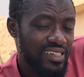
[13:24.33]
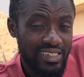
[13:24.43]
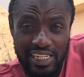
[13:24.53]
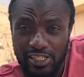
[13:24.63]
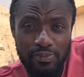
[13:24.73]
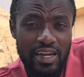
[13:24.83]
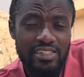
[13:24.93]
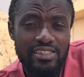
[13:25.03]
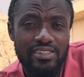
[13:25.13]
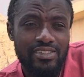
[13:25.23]

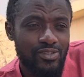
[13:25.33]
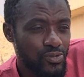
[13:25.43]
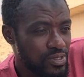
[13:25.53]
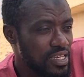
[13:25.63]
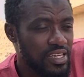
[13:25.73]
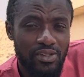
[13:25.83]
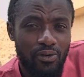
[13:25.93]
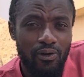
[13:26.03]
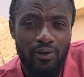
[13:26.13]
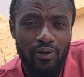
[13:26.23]
despite you taking
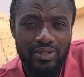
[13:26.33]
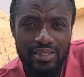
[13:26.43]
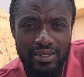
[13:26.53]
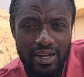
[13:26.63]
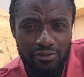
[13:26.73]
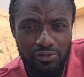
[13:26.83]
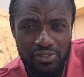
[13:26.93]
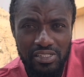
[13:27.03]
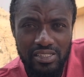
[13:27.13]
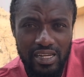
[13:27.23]
all the
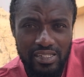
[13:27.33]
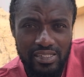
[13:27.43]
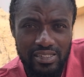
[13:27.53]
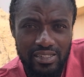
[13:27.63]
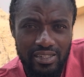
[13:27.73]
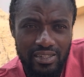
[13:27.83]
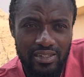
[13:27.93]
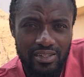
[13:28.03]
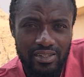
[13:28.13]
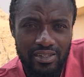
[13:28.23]
aphrodisiacs
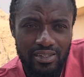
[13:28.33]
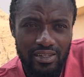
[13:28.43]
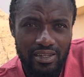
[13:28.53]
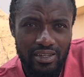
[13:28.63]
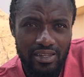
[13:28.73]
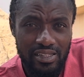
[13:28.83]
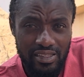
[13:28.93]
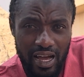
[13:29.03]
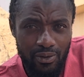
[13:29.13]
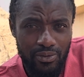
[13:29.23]
in
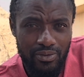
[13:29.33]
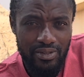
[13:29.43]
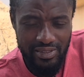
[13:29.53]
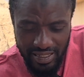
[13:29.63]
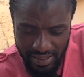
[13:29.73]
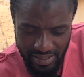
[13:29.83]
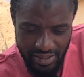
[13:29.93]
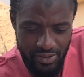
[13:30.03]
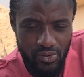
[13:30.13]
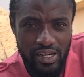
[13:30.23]
town, yet
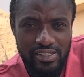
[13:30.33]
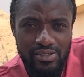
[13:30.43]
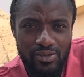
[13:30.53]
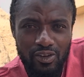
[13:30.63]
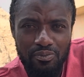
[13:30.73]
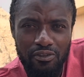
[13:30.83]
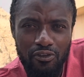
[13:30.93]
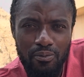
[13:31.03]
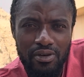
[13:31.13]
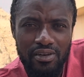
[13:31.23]
you are still not
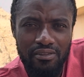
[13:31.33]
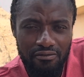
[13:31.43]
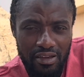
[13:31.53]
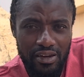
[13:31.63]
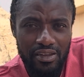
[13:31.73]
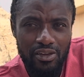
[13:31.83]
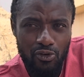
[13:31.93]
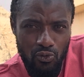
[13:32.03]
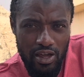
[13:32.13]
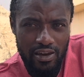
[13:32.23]
performing very
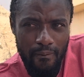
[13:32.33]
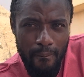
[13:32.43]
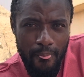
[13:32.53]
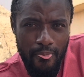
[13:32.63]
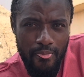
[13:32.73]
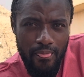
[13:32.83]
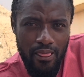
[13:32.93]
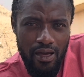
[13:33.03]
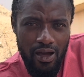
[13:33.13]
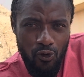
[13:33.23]
well.
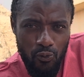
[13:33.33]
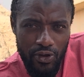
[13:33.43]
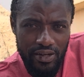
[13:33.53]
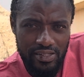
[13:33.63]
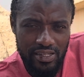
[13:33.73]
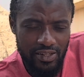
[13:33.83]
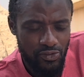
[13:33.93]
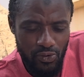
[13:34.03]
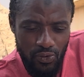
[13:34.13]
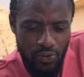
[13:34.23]
I hope you understand.
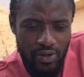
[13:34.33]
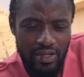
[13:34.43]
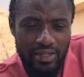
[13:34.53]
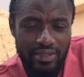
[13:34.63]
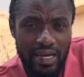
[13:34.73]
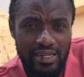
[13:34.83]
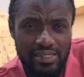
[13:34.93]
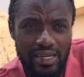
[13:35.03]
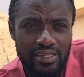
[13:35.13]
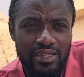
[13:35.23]
So that
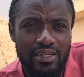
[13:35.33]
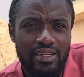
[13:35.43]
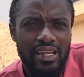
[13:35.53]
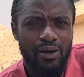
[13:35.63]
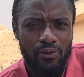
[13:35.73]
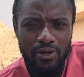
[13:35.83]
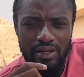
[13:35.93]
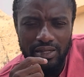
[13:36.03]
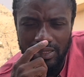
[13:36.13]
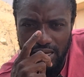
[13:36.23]
is that. Now
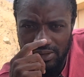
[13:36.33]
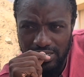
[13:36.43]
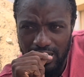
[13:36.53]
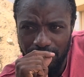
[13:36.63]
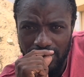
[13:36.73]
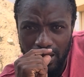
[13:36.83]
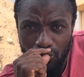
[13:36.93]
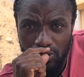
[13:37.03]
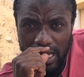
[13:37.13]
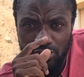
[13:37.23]
there is something I
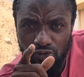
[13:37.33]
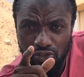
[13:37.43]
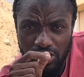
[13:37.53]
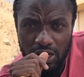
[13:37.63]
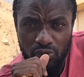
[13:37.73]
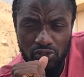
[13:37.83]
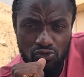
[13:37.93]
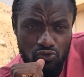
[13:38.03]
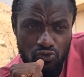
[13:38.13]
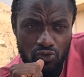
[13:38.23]
would like to share with
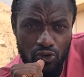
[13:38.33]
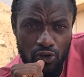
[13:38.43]
you,